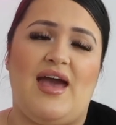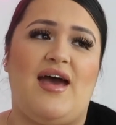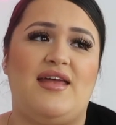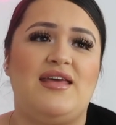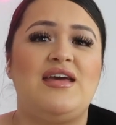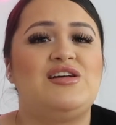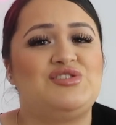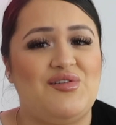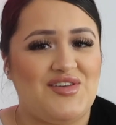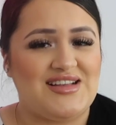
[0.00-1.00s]
And
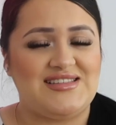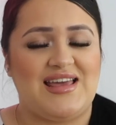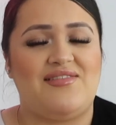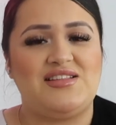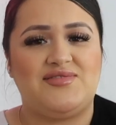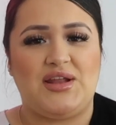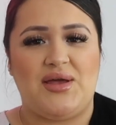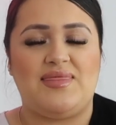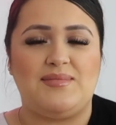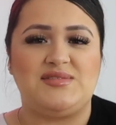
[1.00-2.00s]
don't forget to give this video
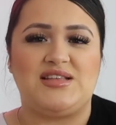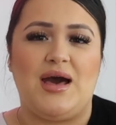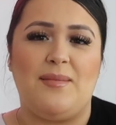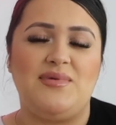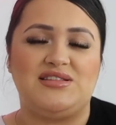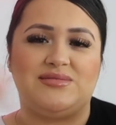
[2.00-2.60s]
a thumbs up and